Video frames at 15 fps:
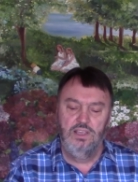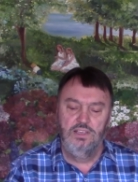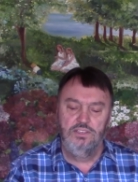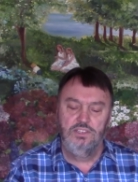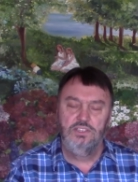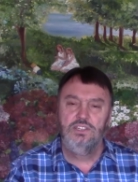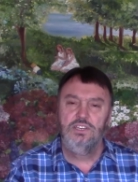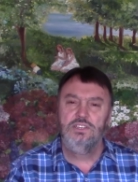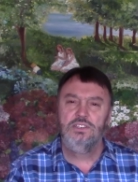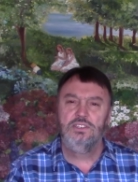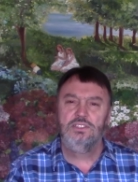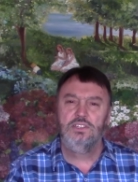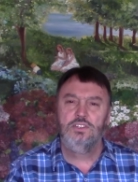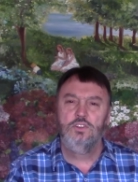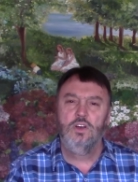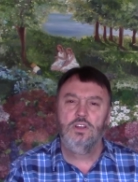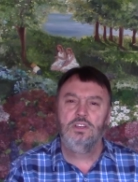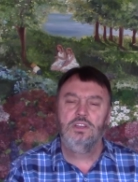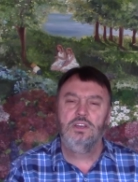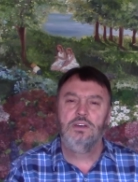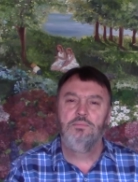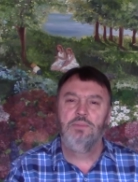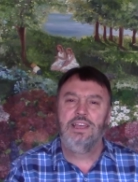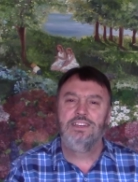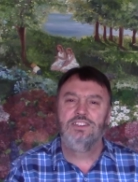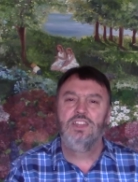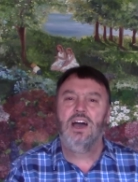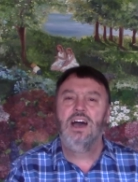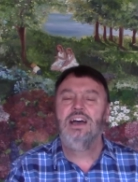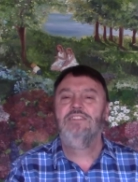See, Jesus did not come and
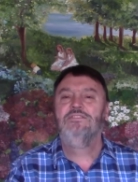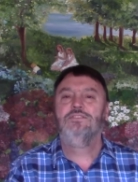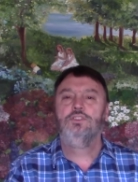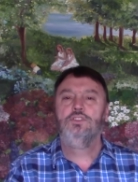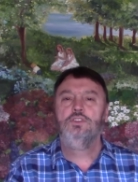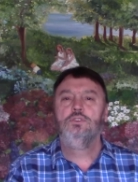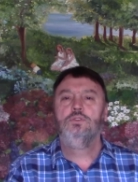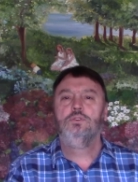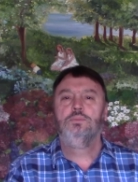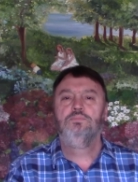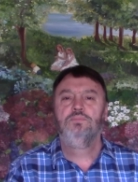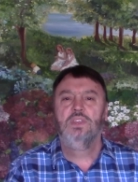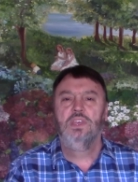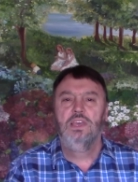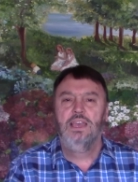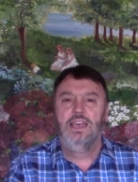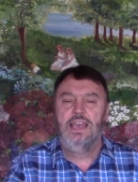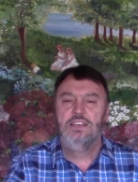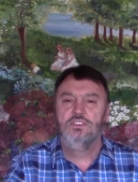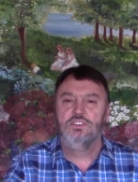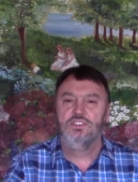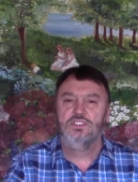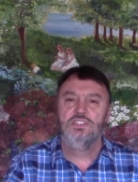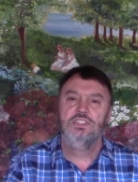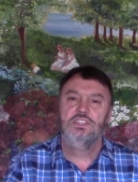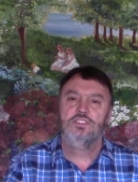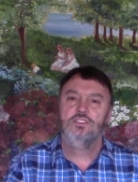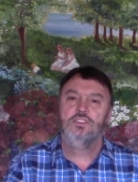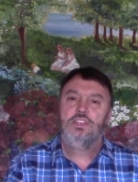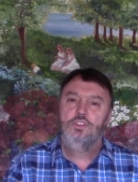die for you as a sinner
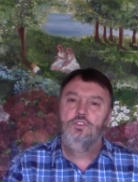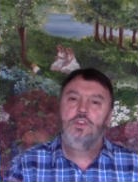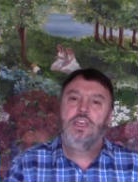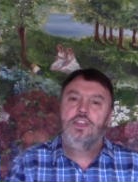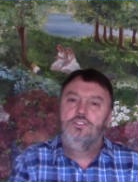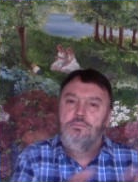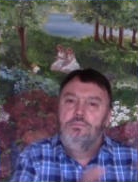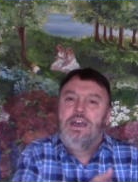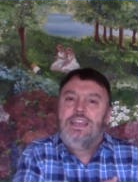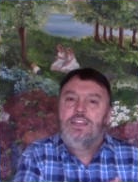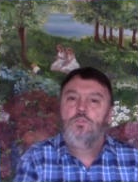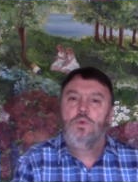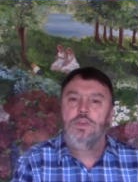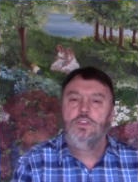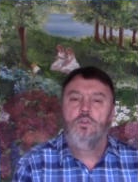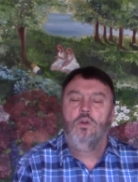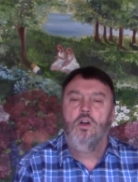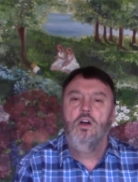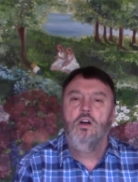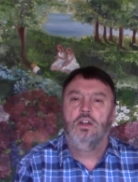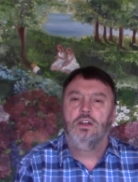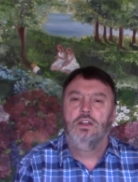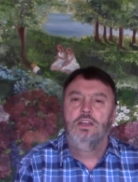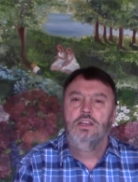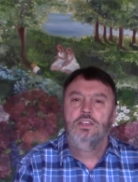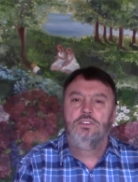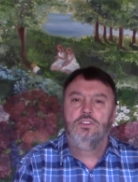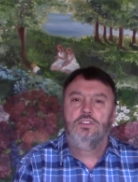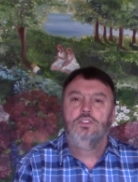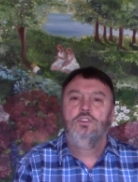so that you can remain where you are,
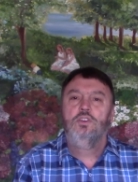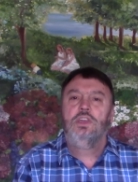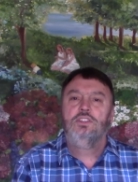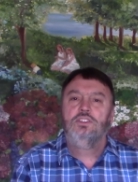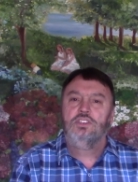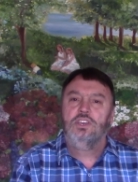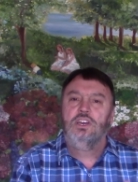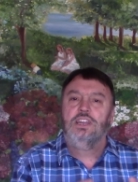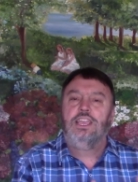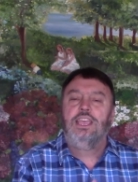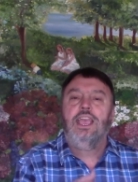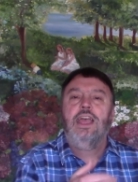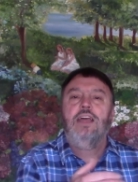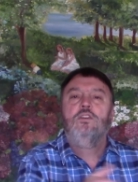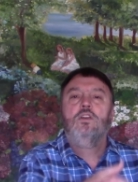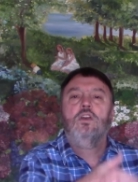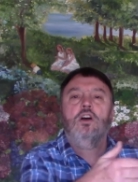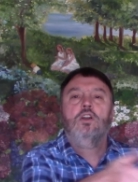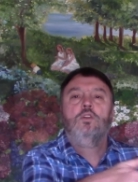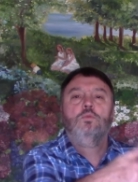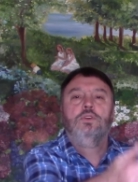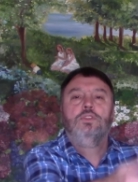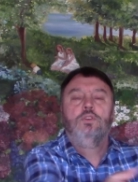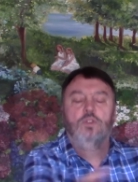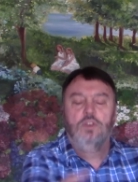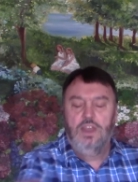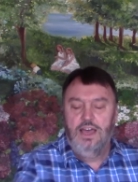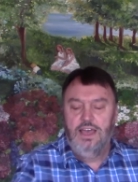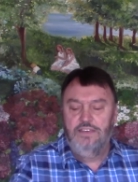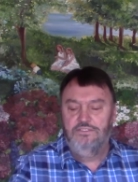so that you can just kind of carry on with your
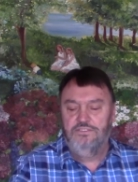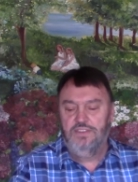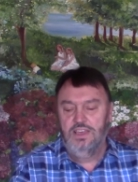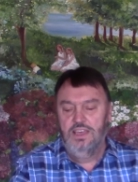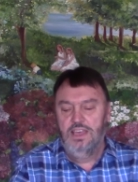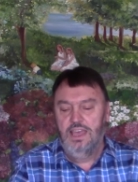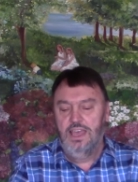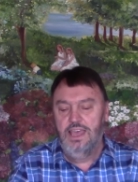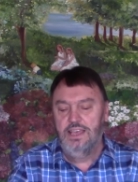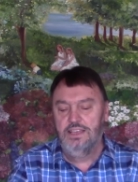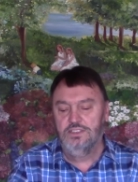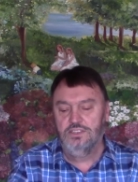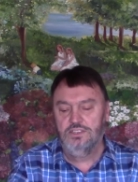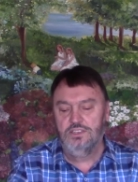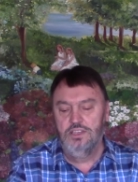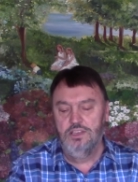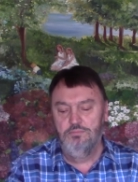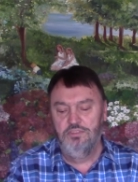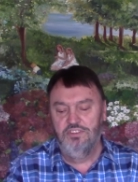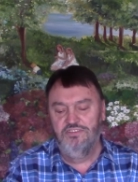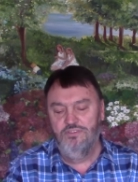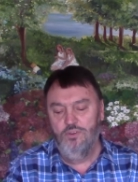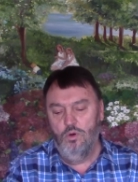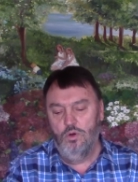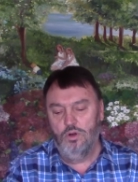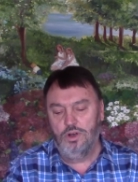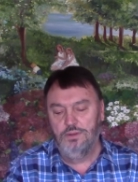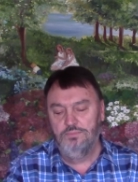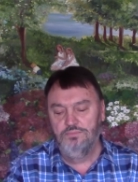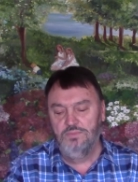life as before.